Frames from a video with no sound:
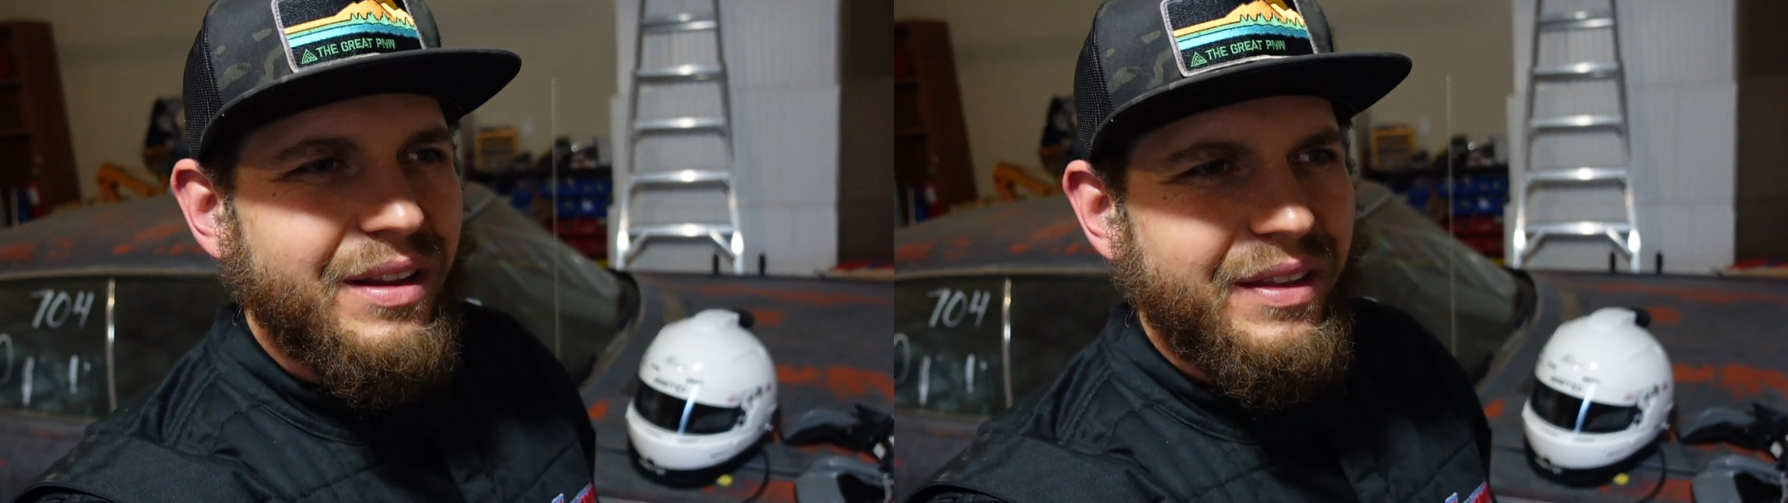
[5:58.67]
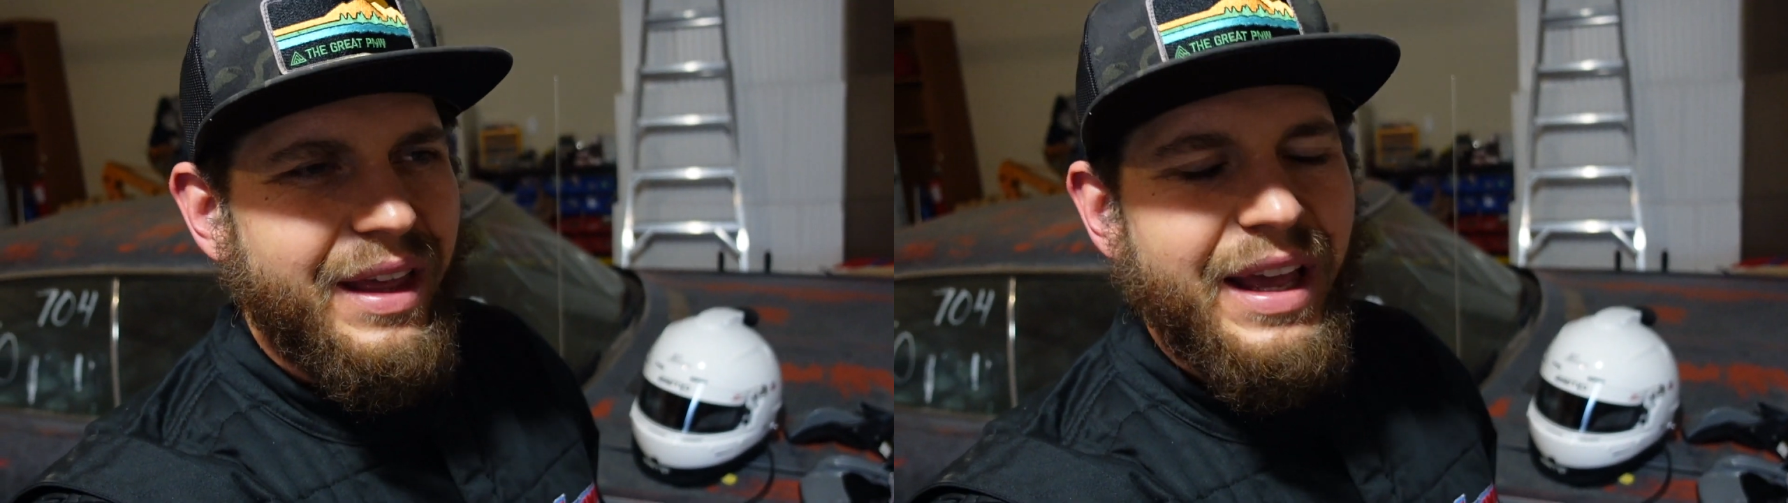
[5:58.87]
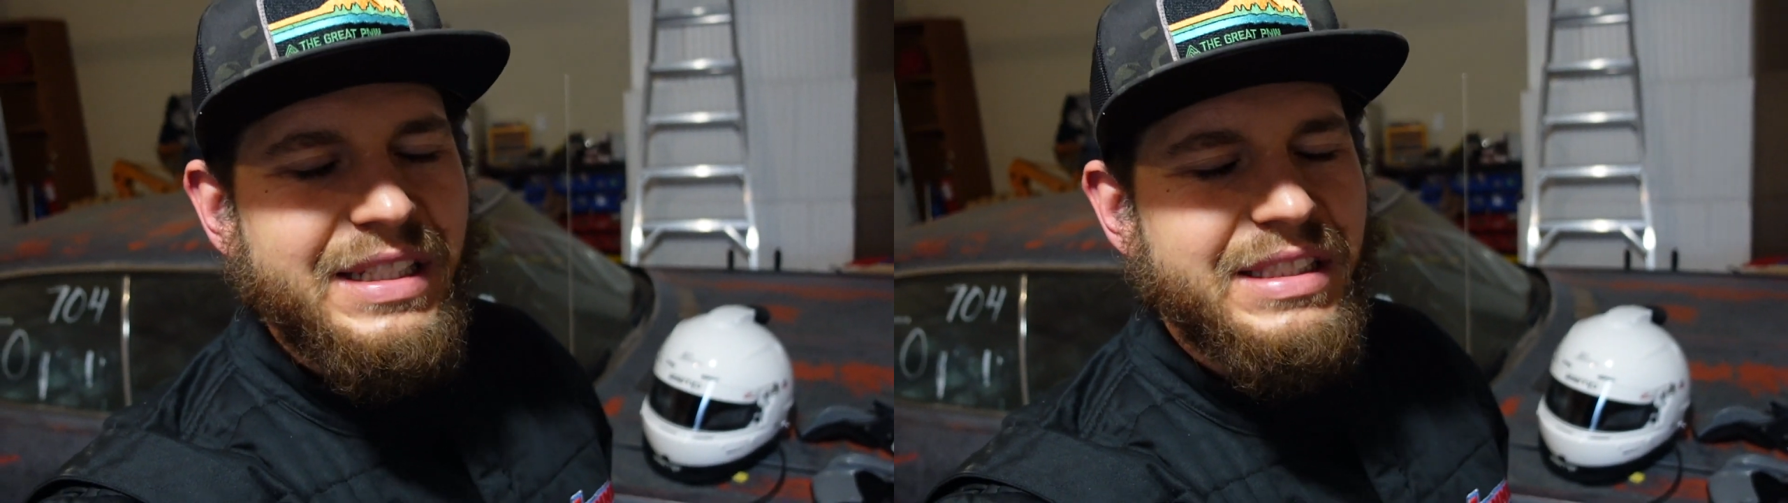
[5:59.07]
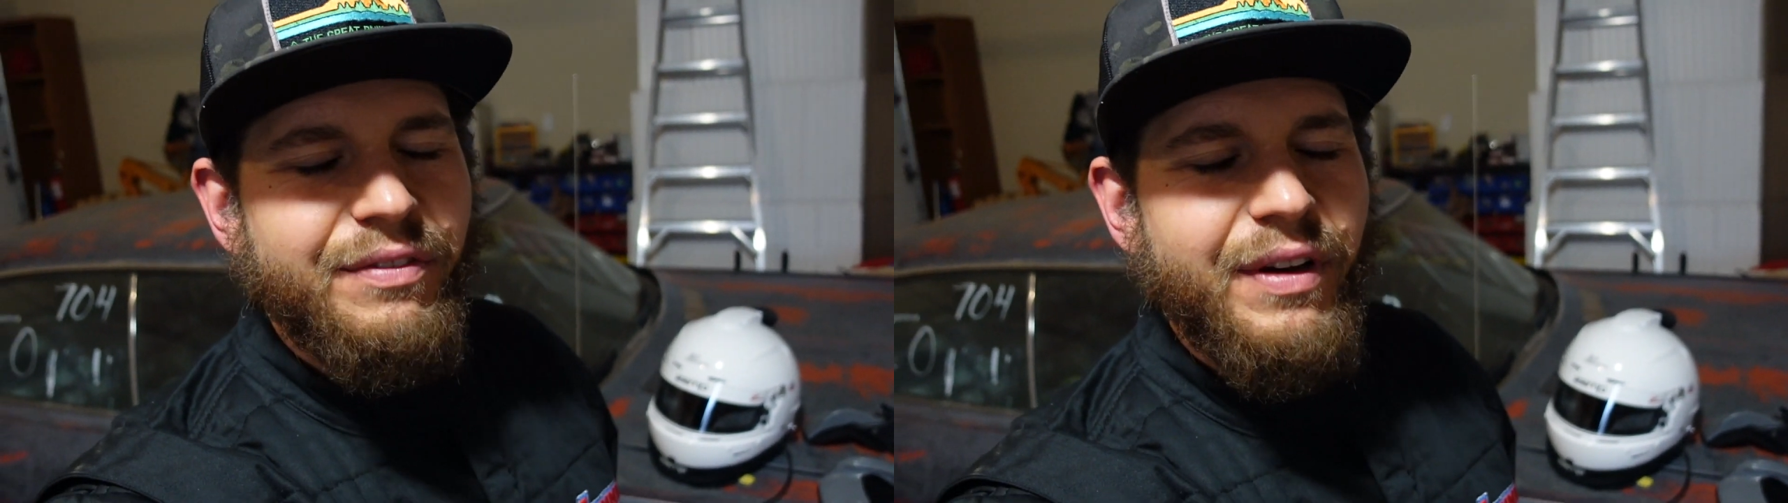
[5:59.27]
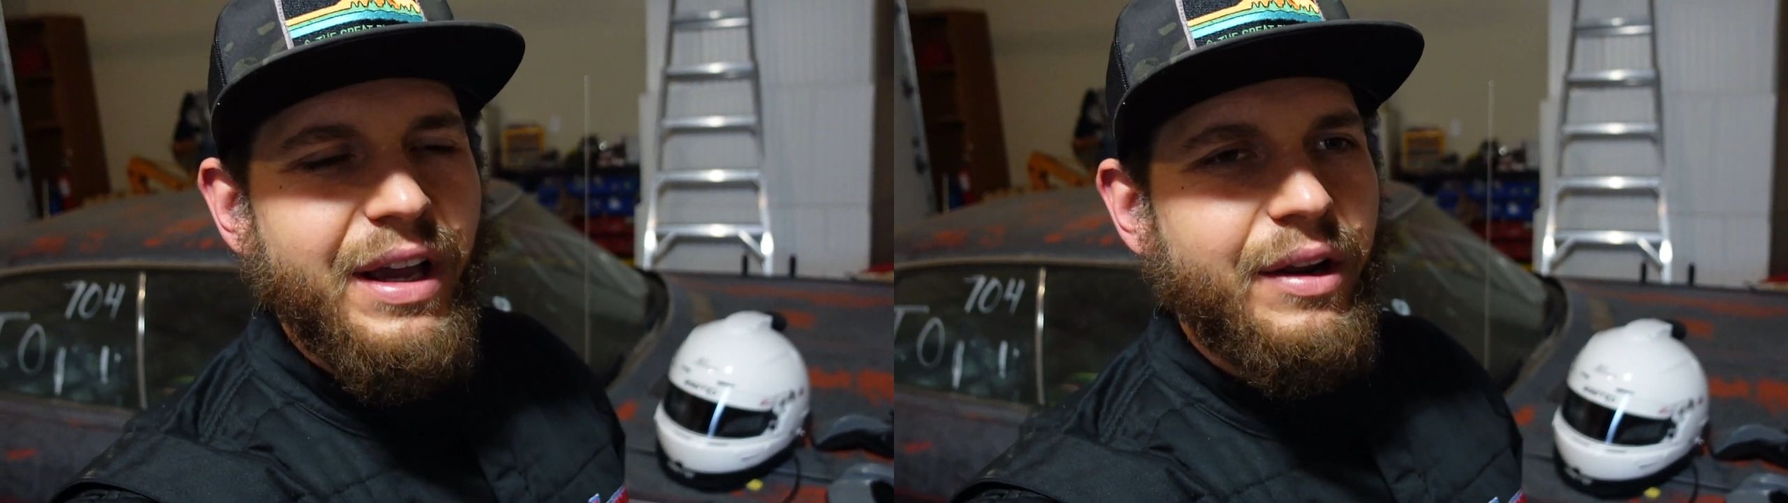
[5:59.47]
the
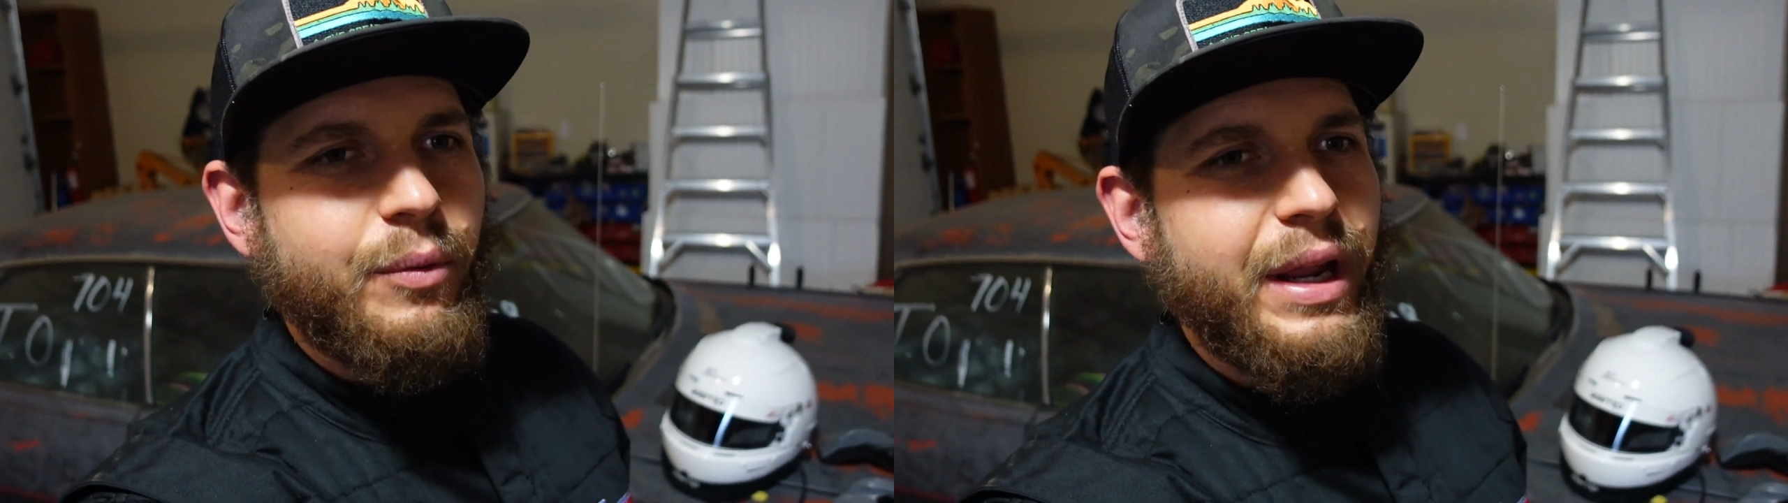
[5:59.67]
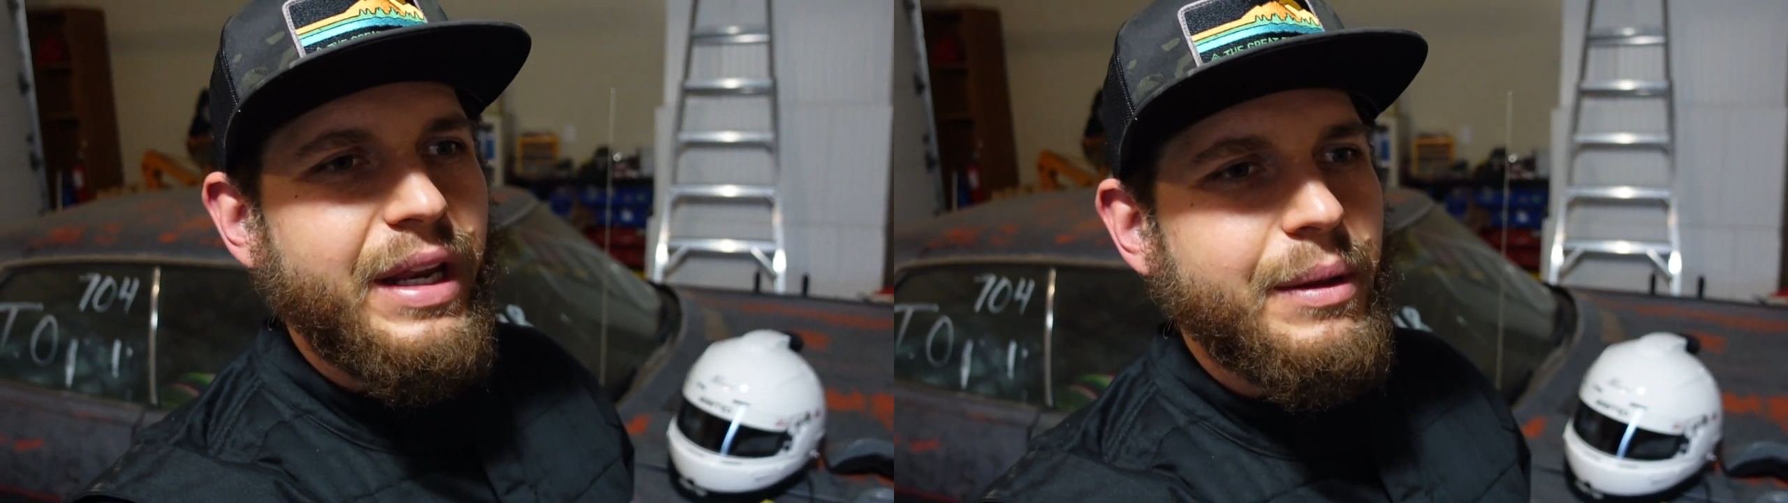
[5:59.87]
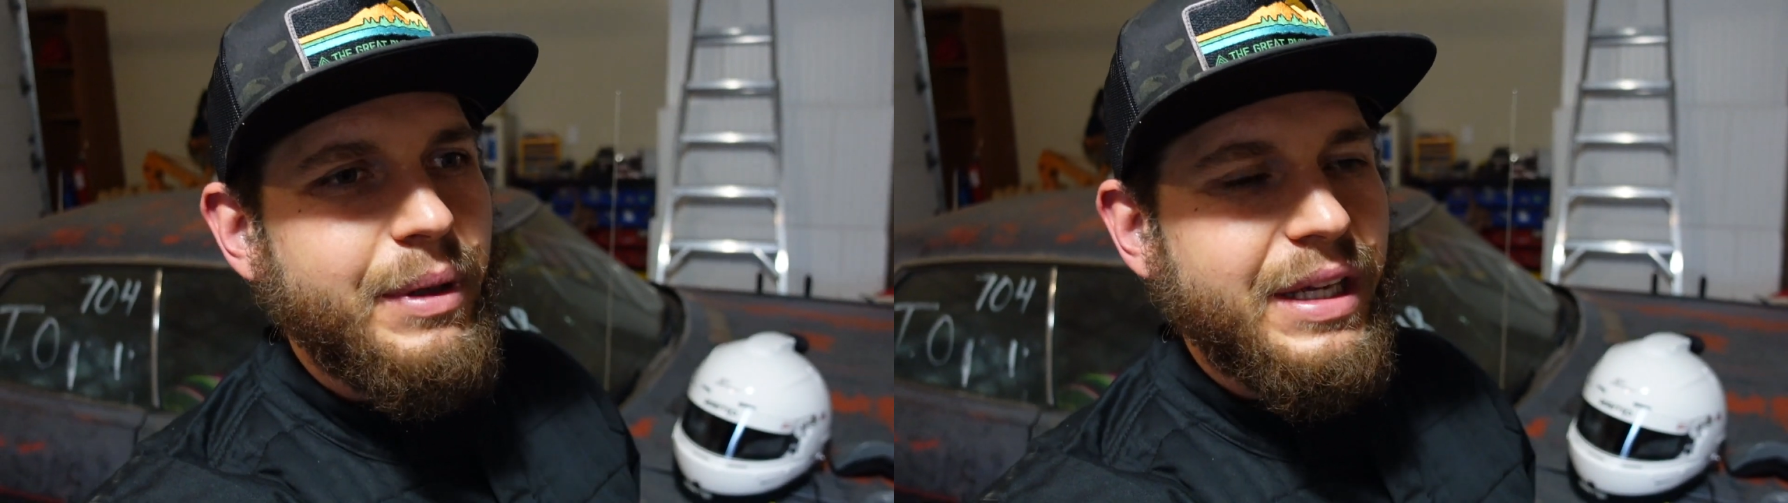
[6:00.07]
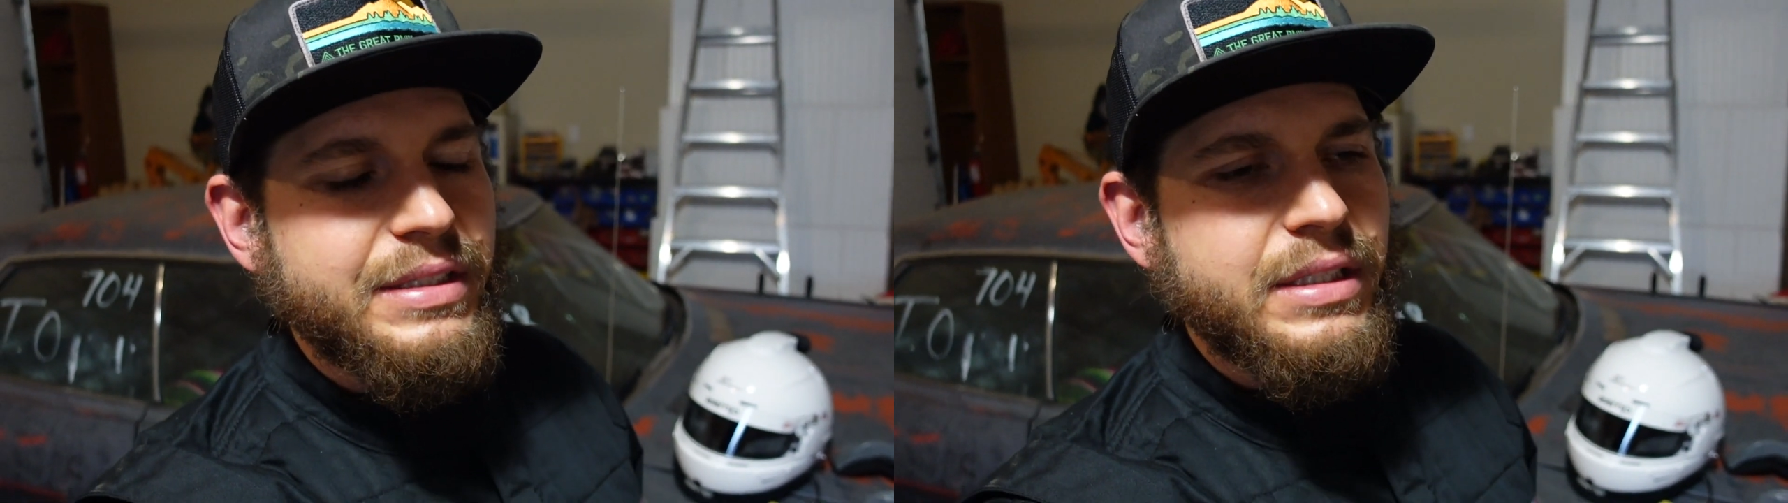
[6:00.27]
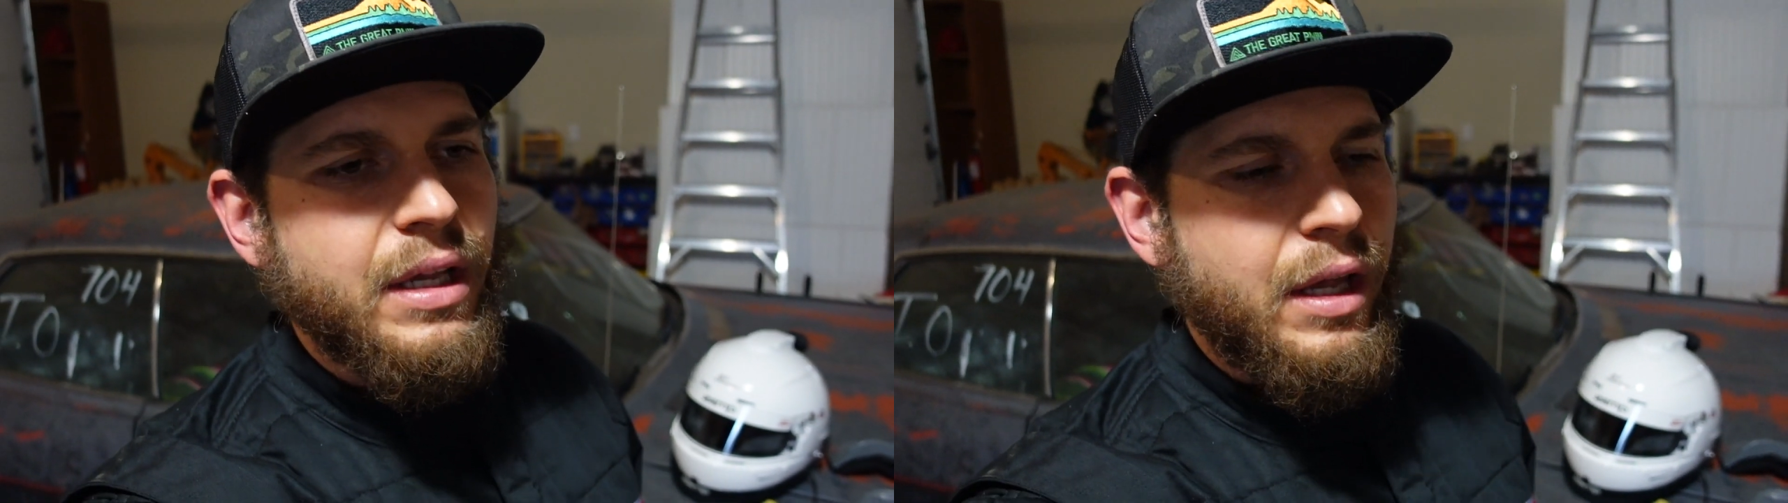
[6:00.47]
SFI rating means.